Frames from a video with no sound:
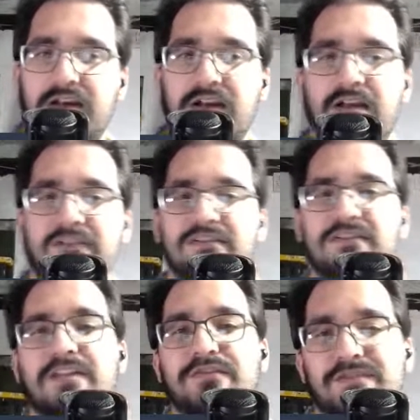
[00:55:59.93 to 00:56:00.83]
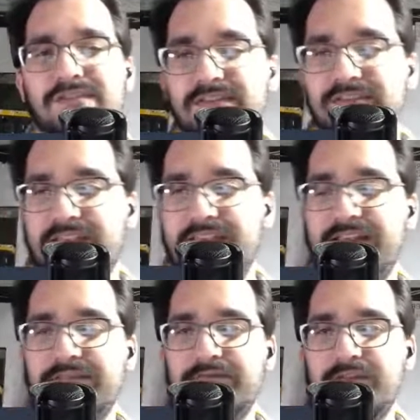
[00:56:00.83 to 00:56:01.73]
I just interested to see
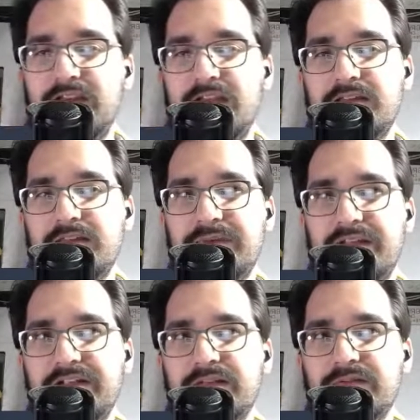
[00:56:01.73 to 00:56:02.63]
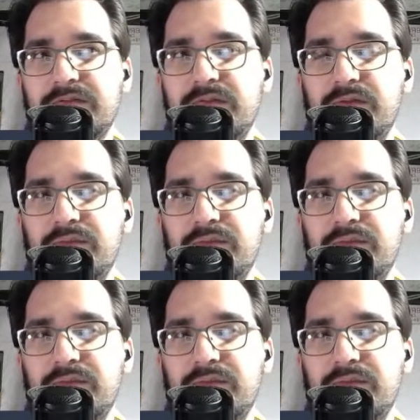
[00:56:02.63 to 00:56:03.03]
if, depending of who